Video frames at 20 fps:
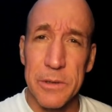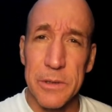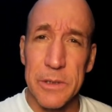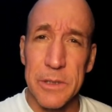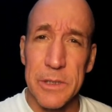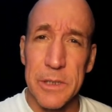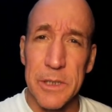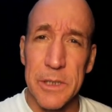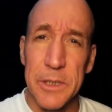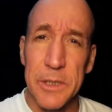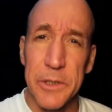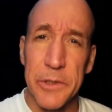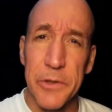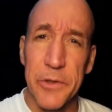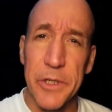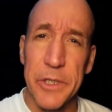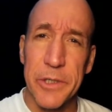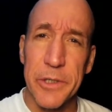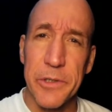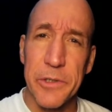the
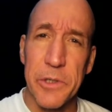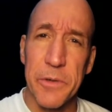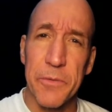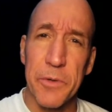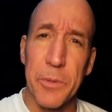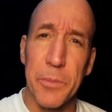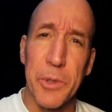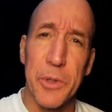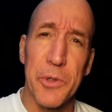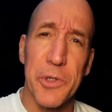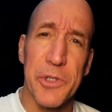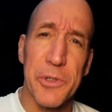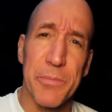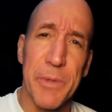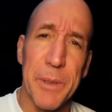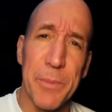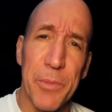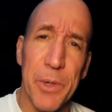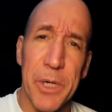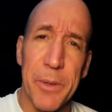thickness of your mucous
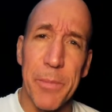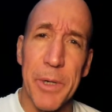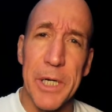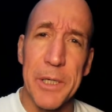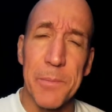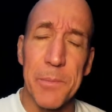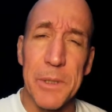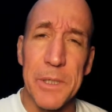membrane might